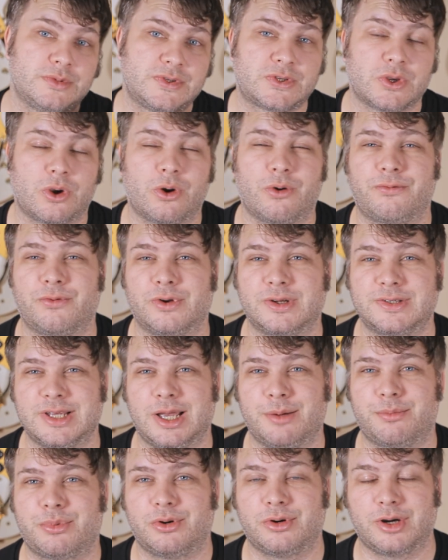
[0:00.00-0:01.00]
So for
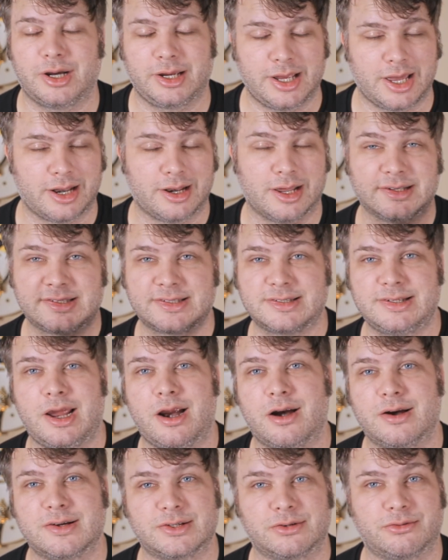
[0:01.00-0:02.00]
example, again, a
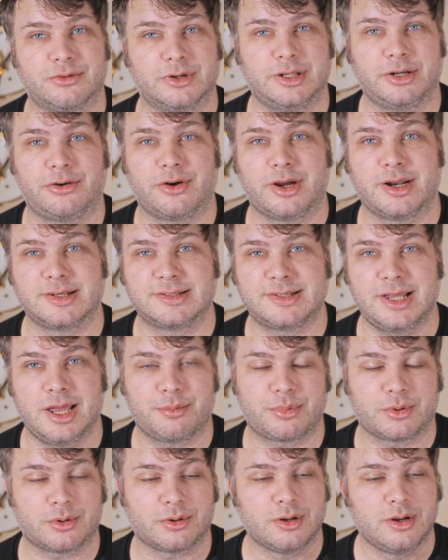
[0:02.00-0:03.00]
snare is a really great
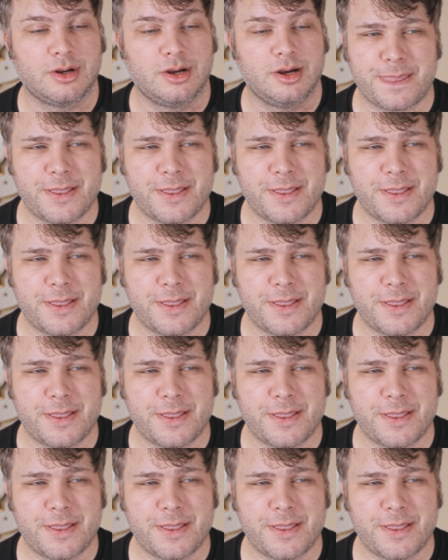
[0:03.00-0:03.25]
example.